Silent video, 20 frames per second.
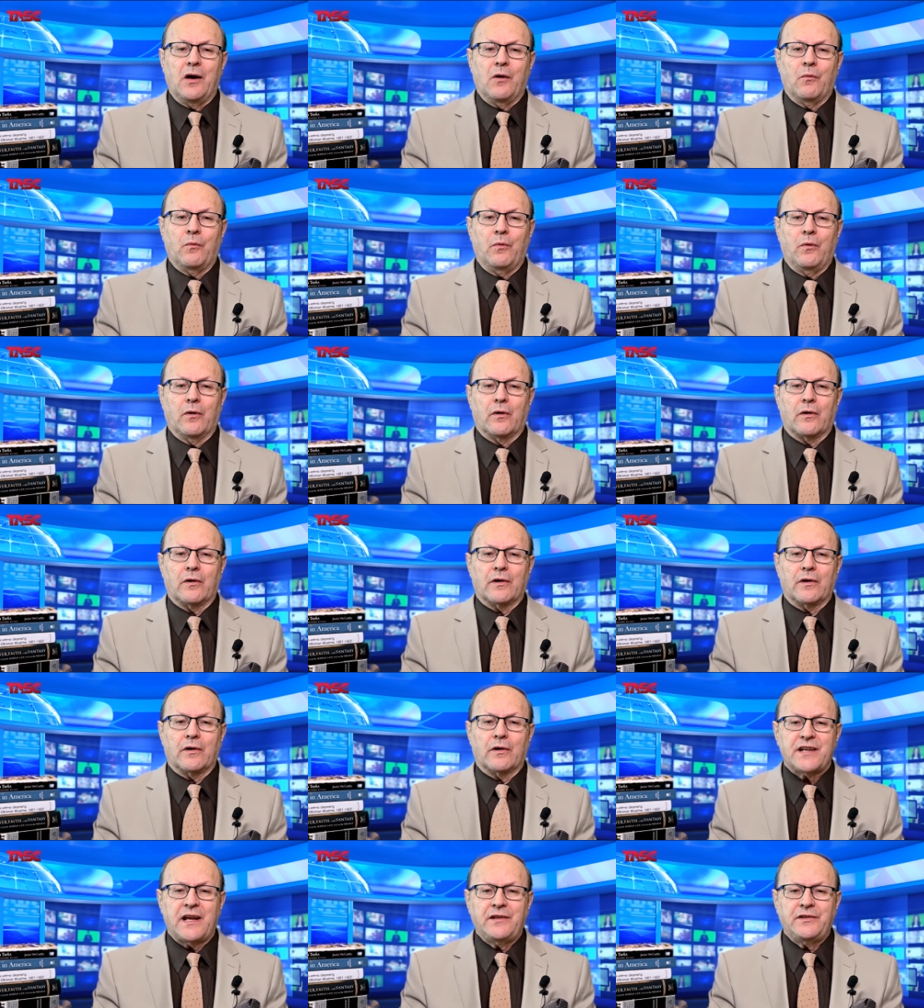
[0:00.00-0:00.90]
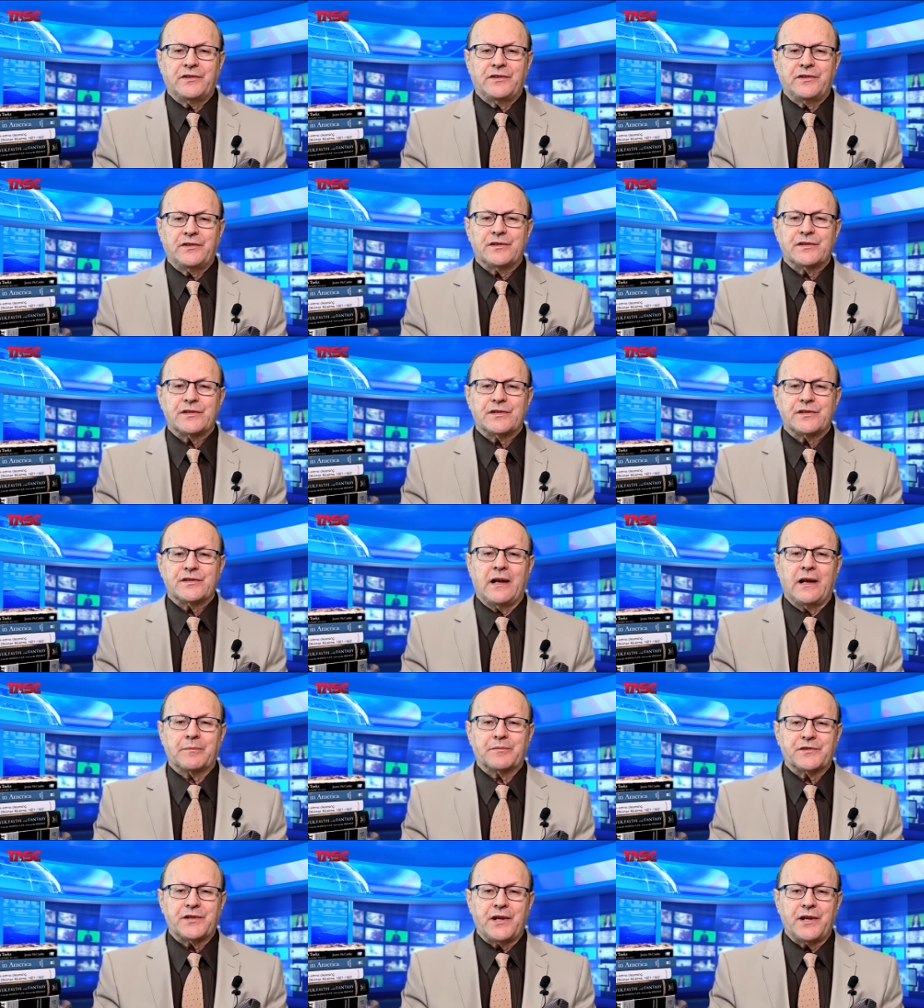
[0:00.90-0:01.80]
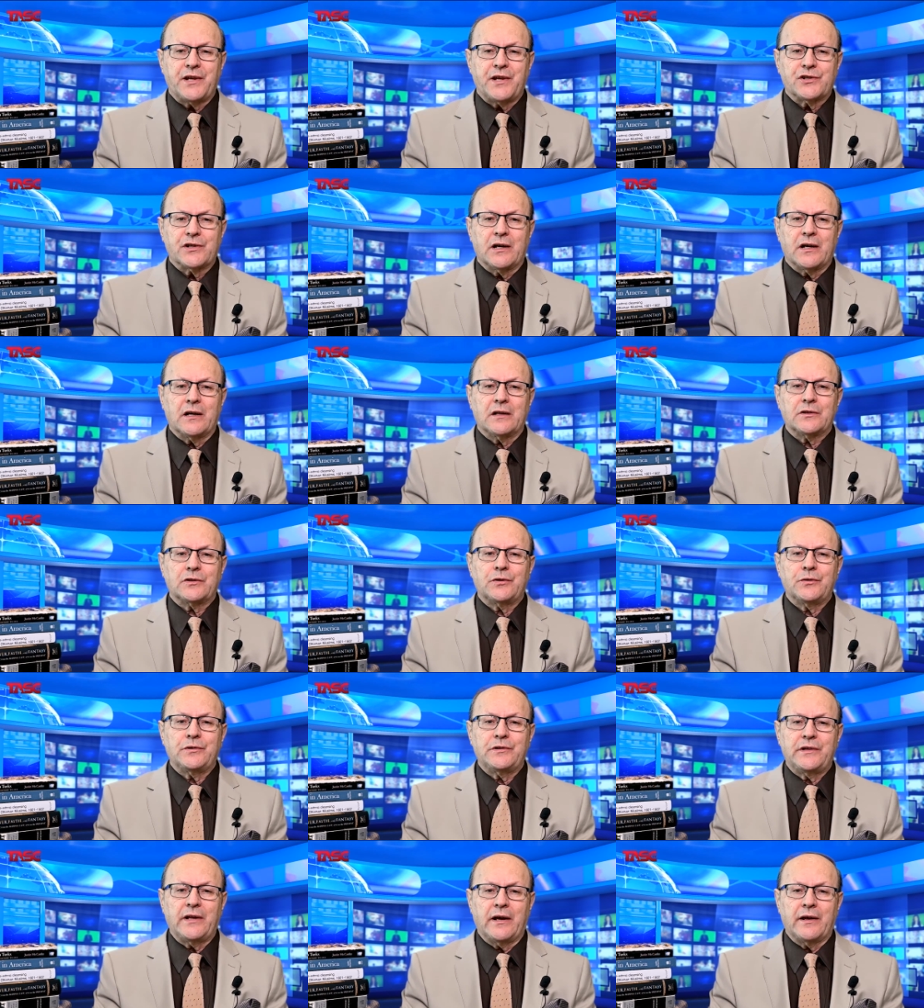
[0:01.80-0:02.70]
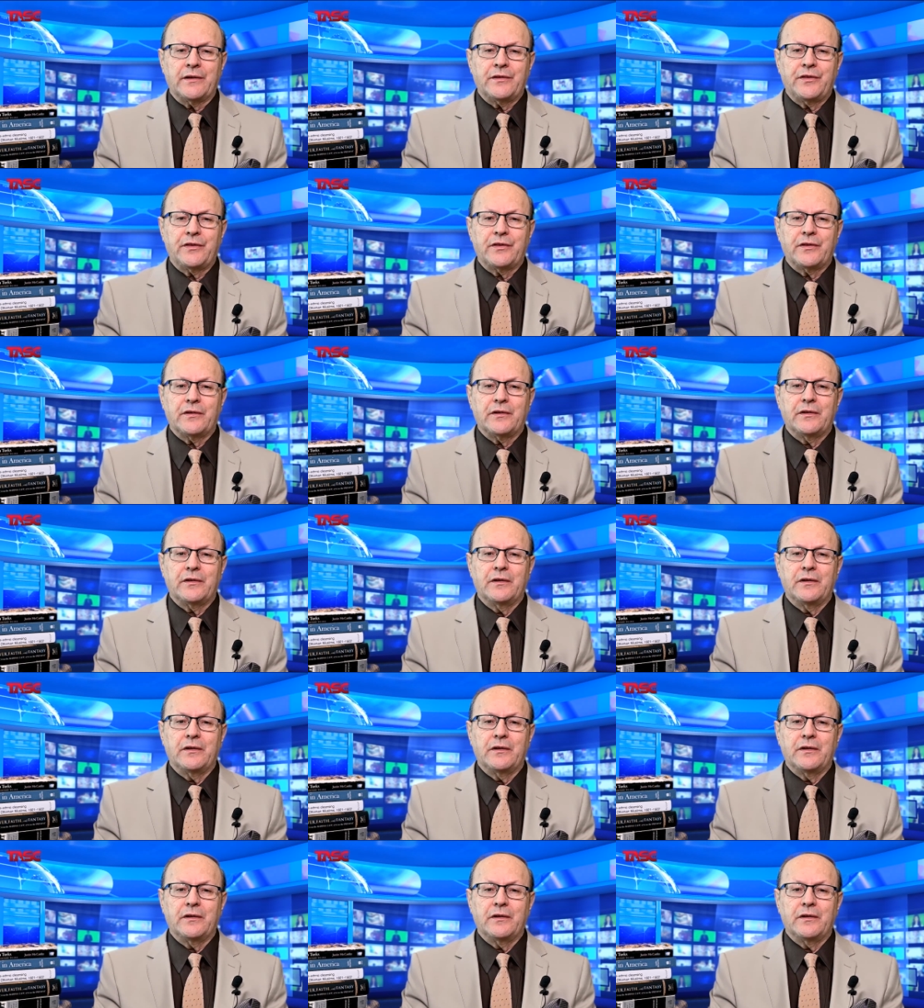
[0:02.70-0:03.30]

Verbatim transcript: were sentenced in absentia to death,